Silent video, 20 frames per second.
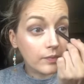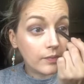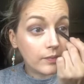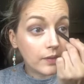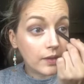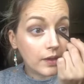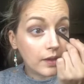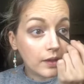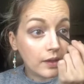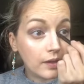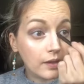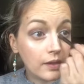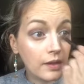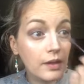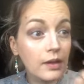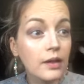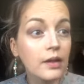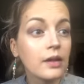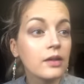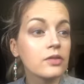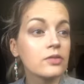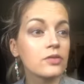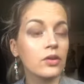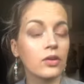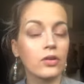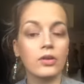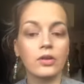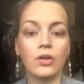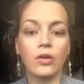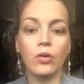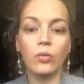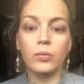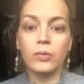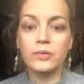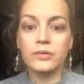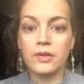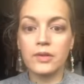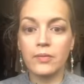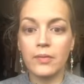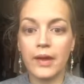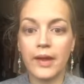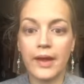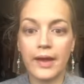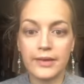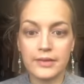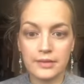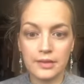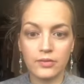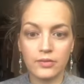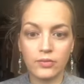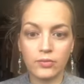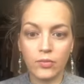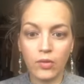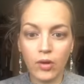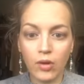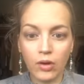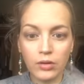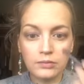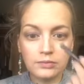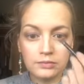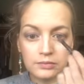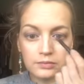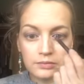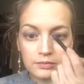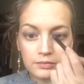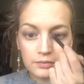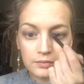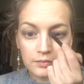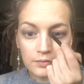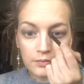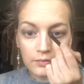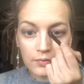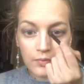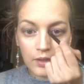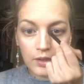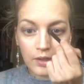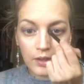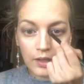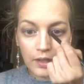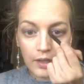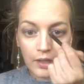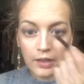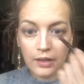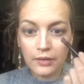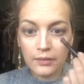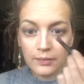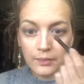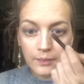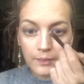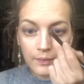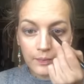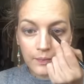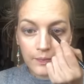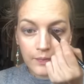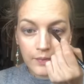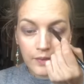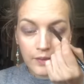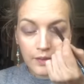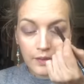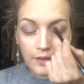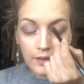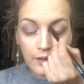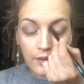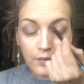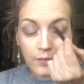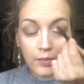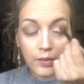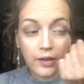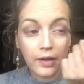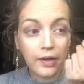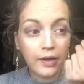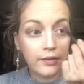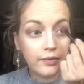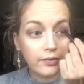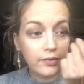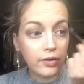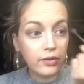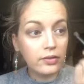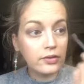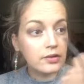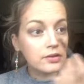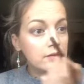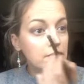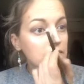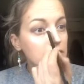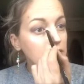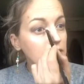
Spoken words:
Okay, so it opens up my eyes even more right here. But I focus